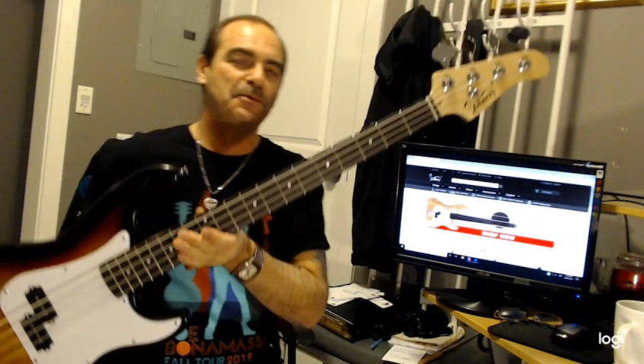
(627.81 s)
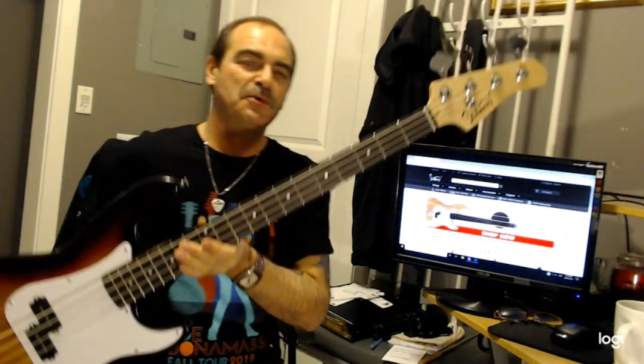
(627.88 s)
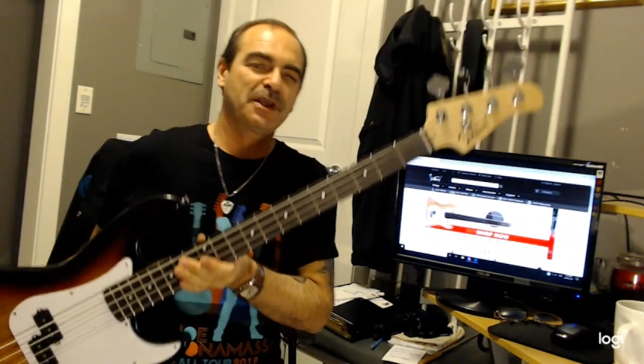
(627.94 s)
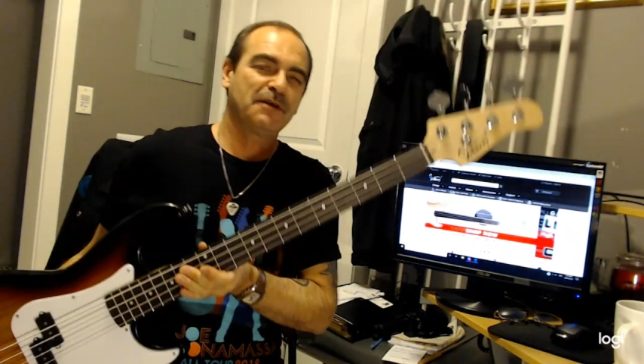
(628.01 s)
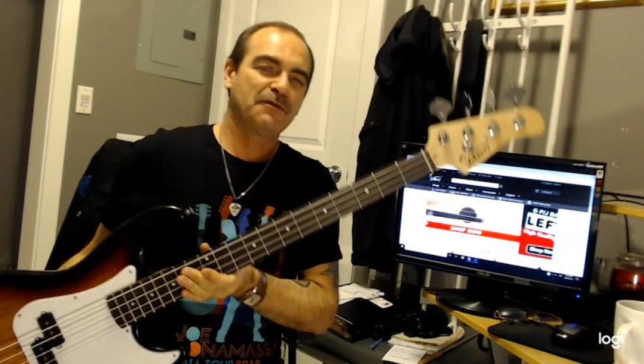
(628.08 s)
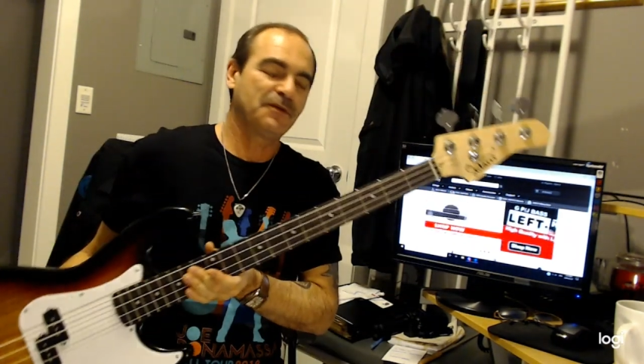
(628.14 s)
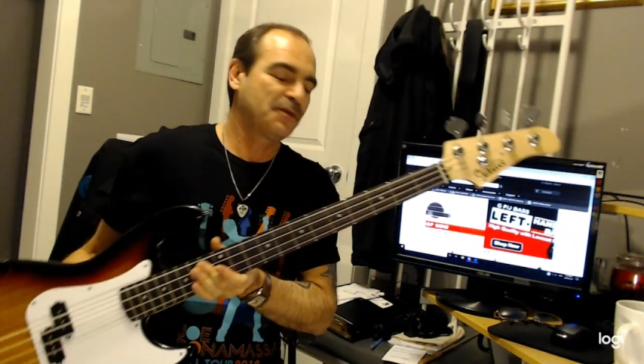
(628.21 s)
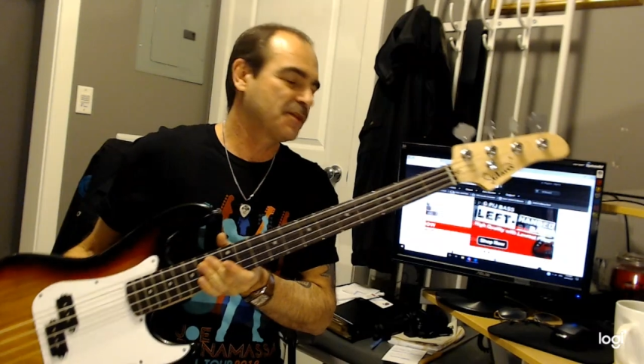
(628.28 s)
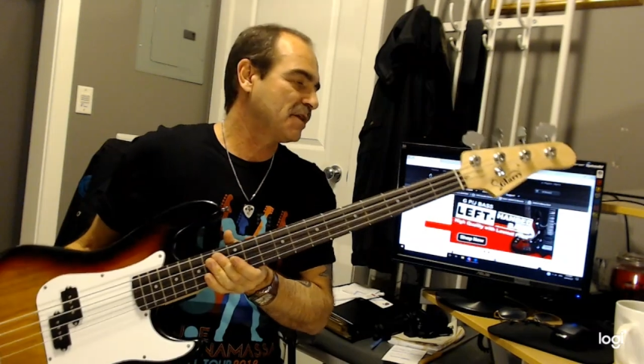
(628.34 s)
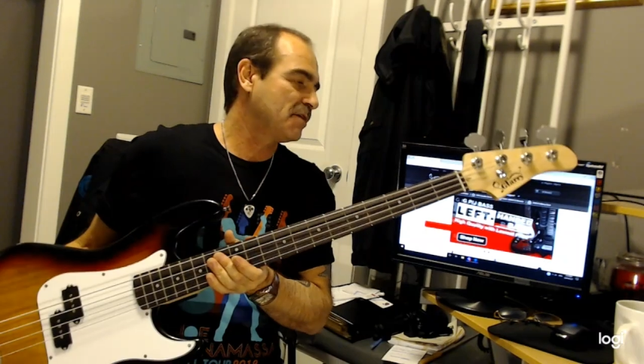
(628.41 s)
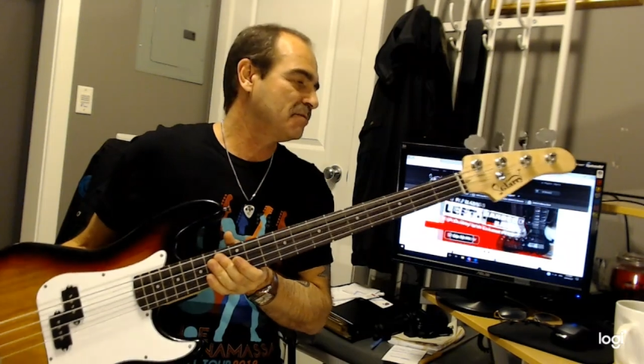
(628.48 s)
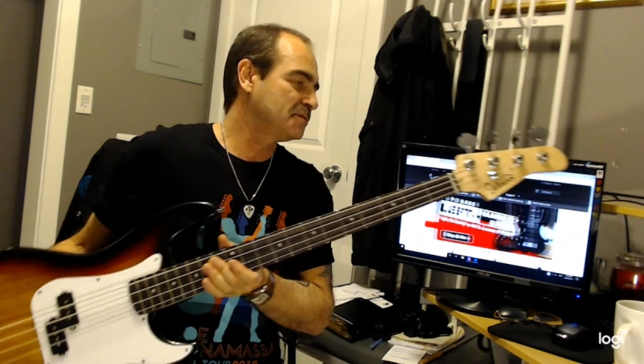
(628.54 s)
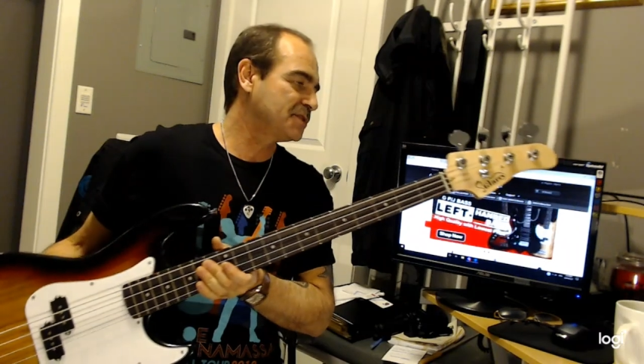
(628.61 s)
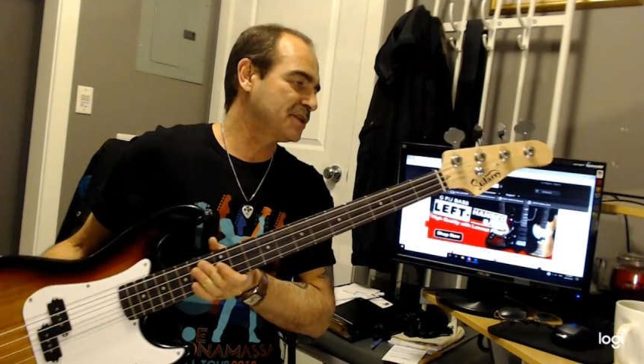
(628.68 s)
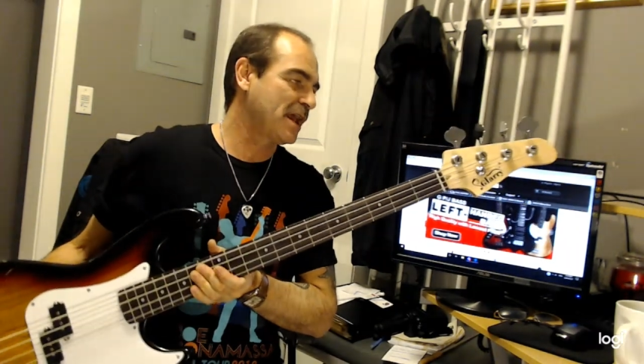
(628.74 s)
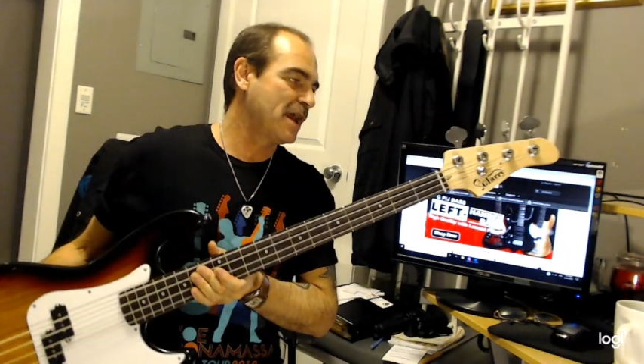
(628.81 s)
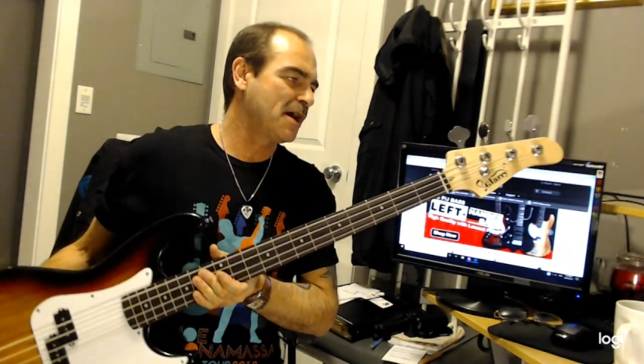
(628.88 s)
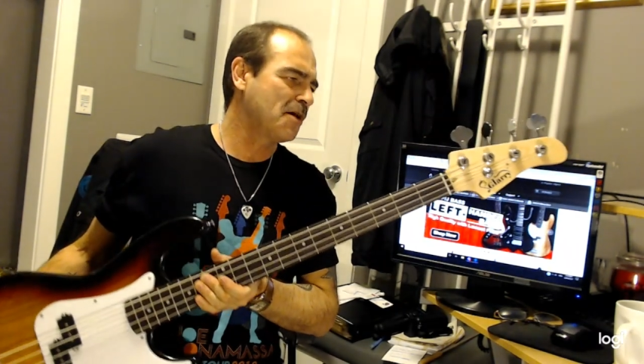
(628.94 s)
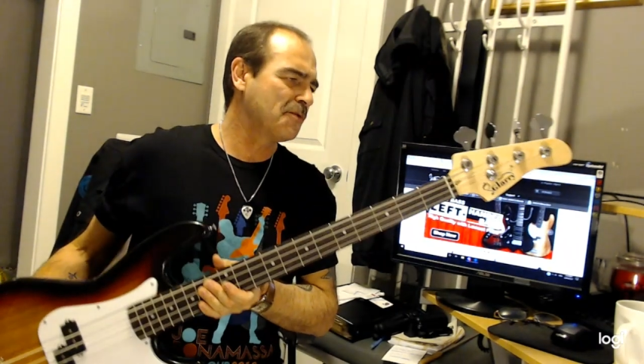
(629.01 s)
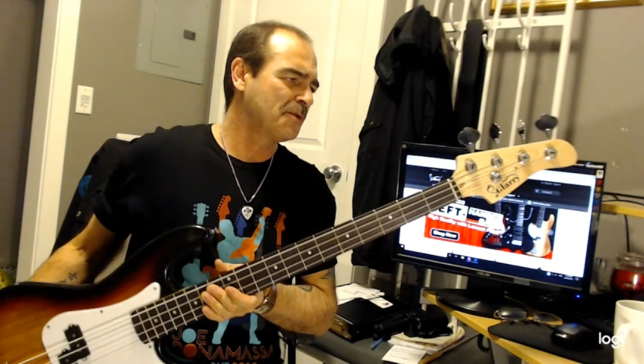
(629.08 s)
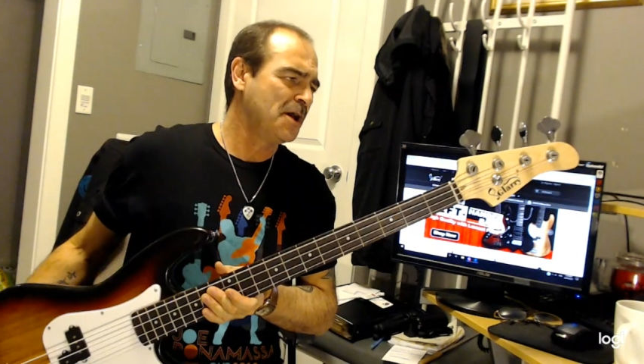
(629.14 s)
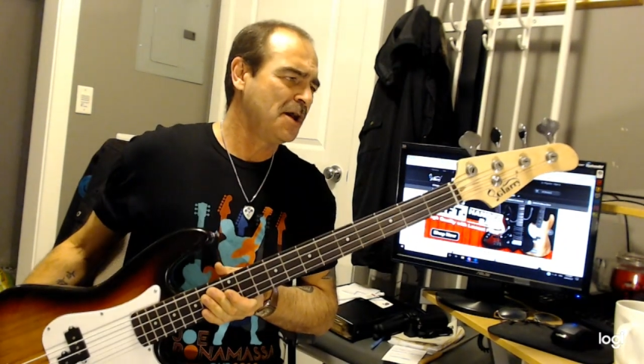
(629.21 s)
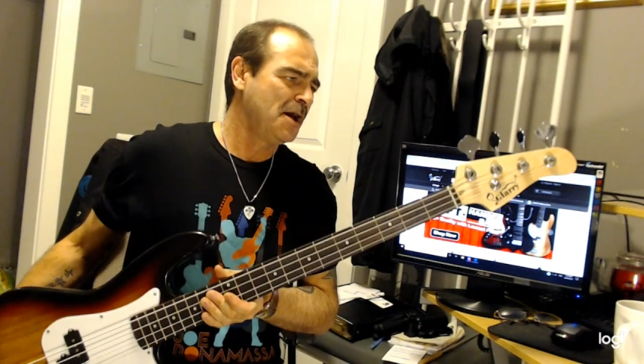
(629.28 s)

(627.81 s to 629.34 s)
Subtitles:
giving thumbs down.